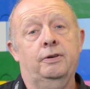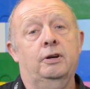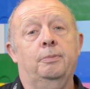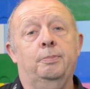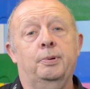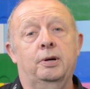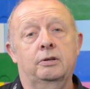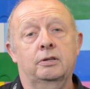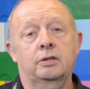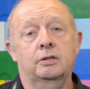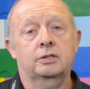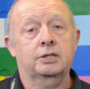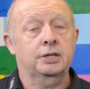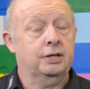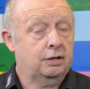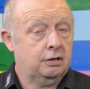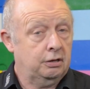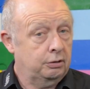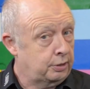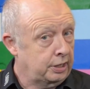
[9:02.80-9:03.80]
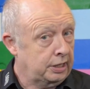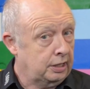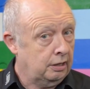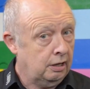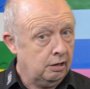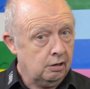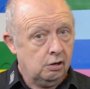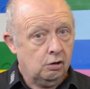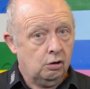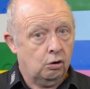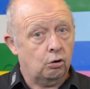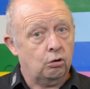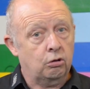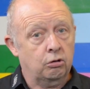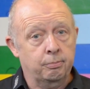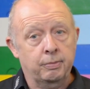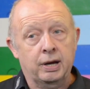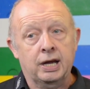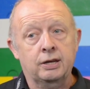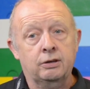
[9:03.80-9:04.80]
our products, including all
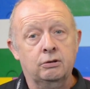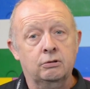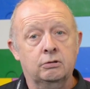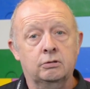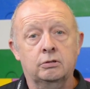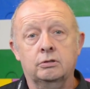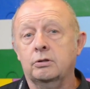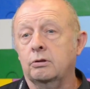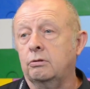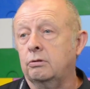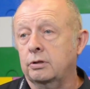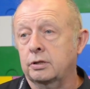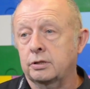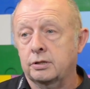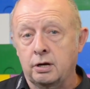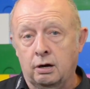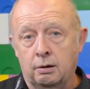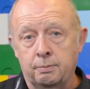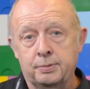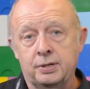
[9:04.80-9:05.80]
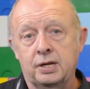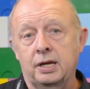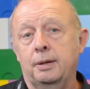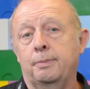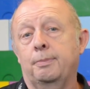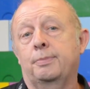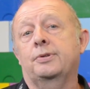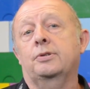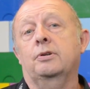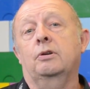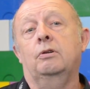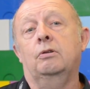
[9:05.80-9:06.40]
the manuals, all the top tips,